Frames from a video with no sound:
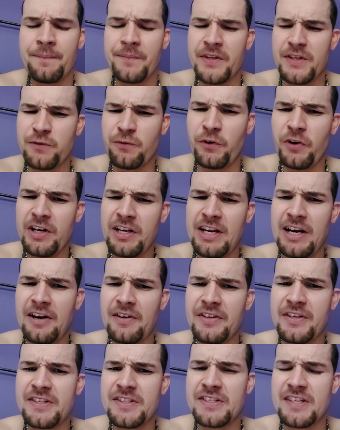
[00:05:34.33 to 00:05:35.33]
It's funny
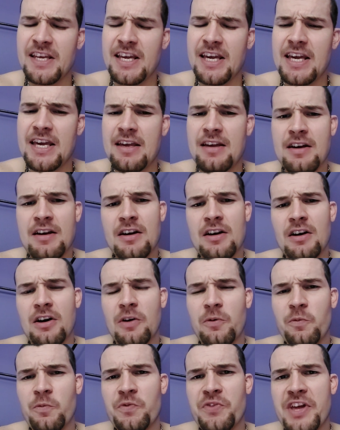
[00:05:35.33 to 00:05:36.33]
how they say
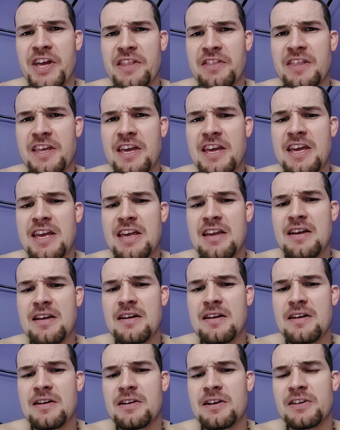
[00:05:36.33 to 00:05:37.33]
that they
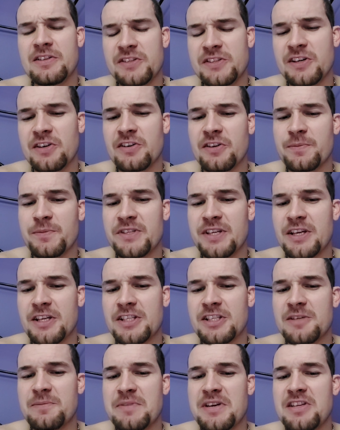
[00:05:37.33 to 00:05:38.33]
consider
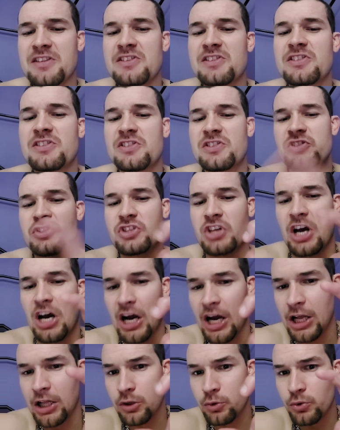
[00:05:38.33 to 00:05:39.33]
themselves to be
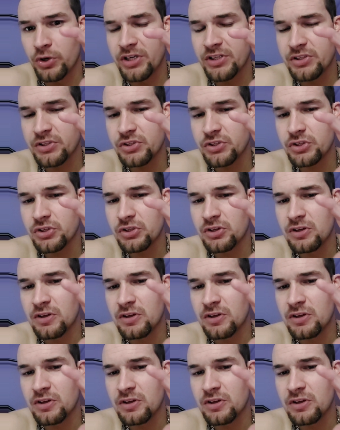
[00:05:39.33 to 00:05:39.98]
tolerant,